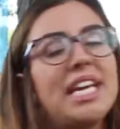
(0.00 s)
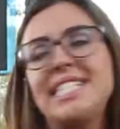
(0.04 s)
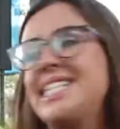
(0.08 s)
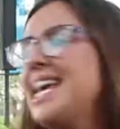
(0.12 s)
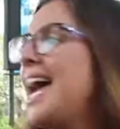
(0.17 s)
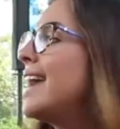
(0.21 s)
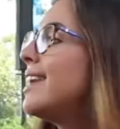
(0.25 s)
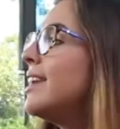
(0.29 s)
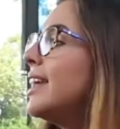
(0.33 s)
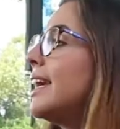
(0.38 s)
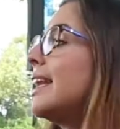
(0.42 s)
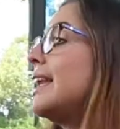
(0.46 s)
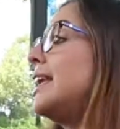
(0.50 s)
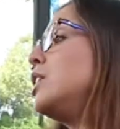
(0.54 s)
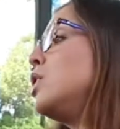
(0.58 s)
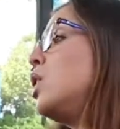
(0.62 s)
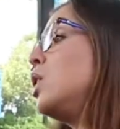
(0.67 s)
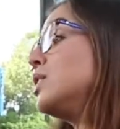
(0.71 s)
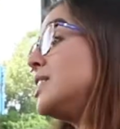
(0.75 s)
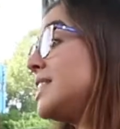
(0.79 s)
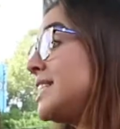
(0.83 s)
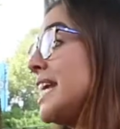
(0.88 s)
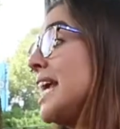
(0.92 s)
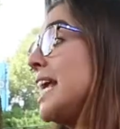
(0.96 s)
they're technically
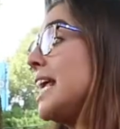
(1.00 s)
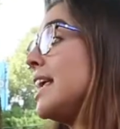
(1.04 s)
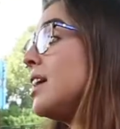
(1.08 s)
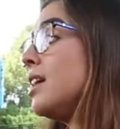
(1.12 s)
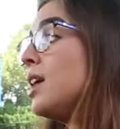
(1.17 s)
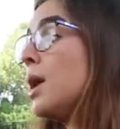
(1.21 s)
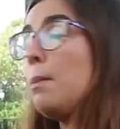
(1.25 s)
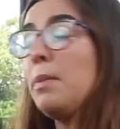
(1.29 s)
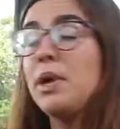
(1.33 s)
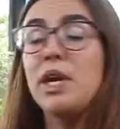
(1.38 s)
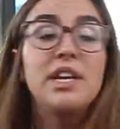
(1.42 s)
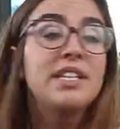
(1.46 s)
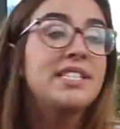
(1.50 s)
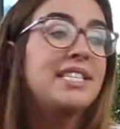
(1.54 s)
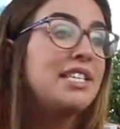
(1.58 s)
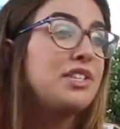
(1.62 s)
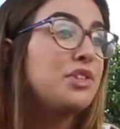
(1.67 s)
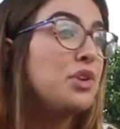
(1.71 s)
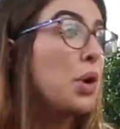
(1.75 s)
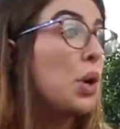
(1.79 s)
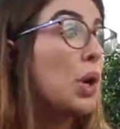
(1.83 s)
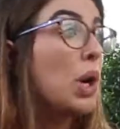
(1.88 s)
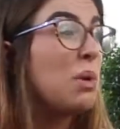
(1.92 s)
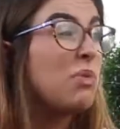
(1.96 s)
not tea because they
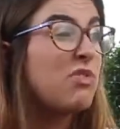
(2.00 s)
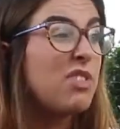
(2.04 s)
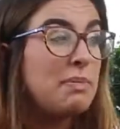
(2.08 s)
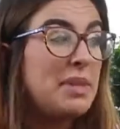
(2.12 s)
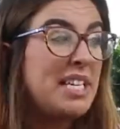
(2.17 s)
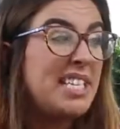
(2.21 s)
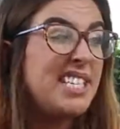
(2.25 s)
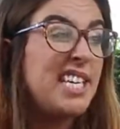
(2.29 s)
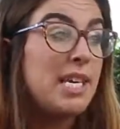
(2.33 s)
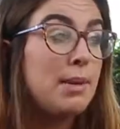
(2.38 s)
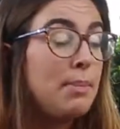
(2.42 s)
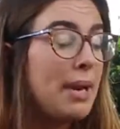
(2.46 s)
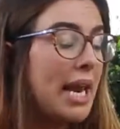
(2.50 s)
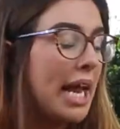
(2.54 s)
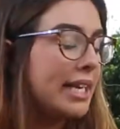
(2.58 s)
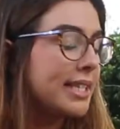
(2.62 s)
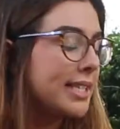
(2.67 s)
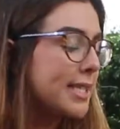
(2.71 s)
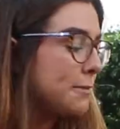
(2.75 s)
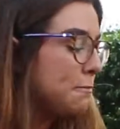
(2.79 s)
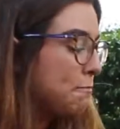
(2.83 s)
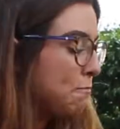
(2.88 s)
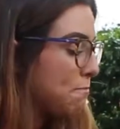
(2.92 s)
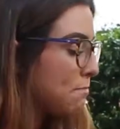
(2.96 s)
don't come from the tea
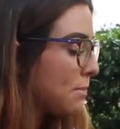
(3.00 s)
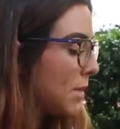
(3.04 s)
plant.